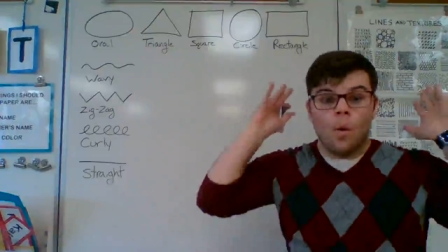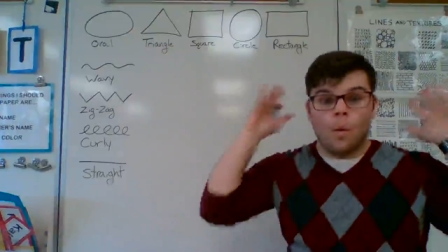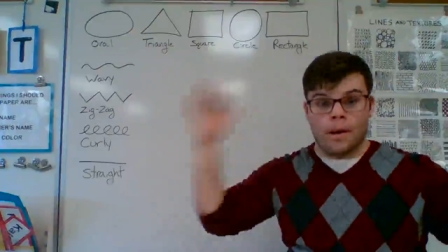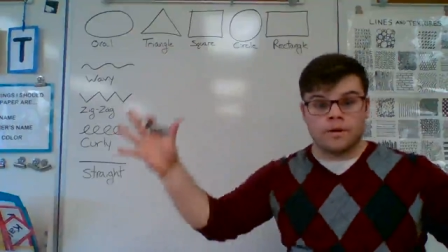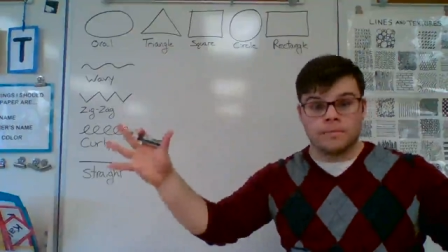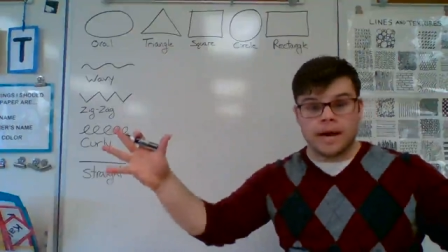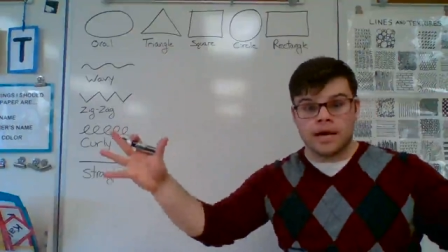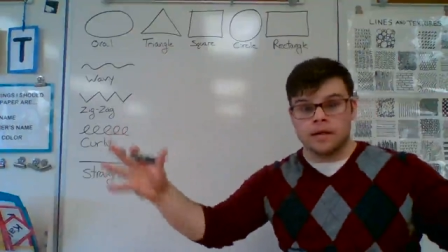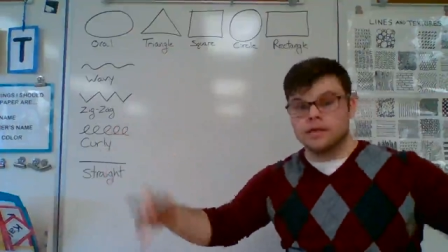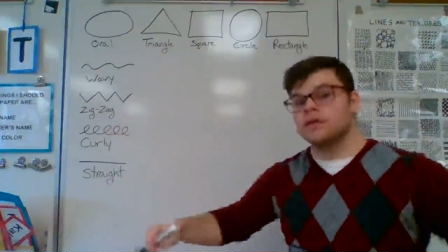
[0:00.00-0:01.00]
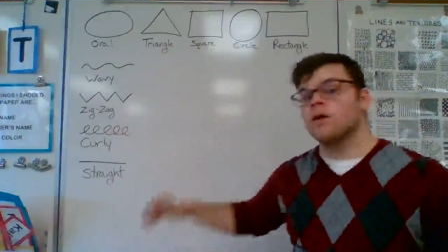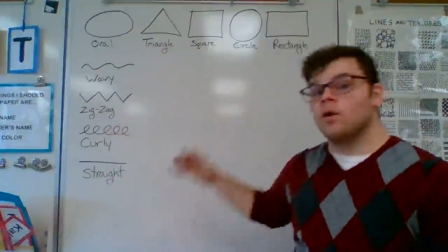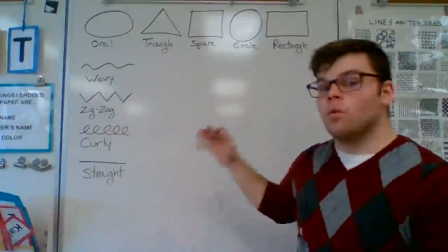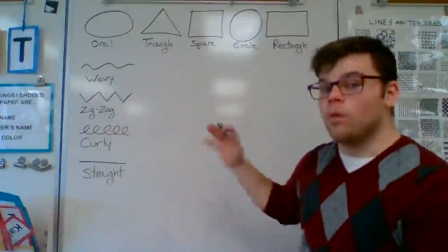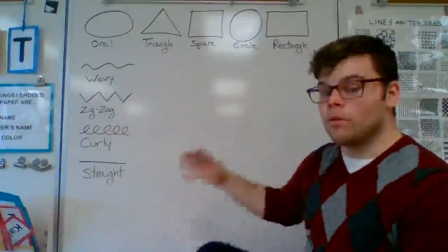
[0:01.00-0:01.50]
Okay.
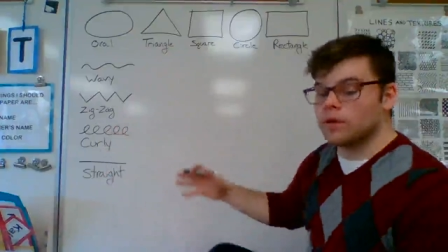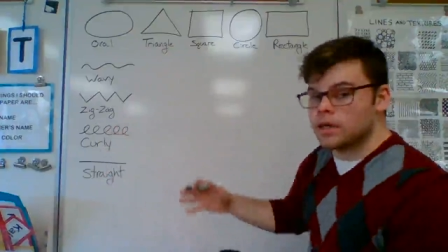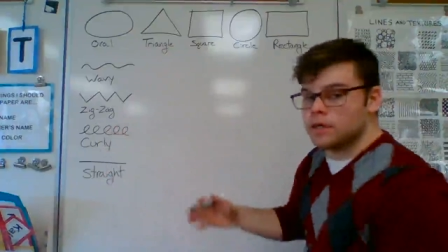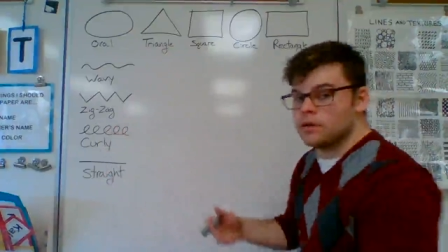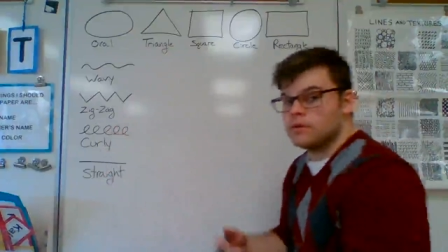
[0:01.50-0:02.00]
Welcome back.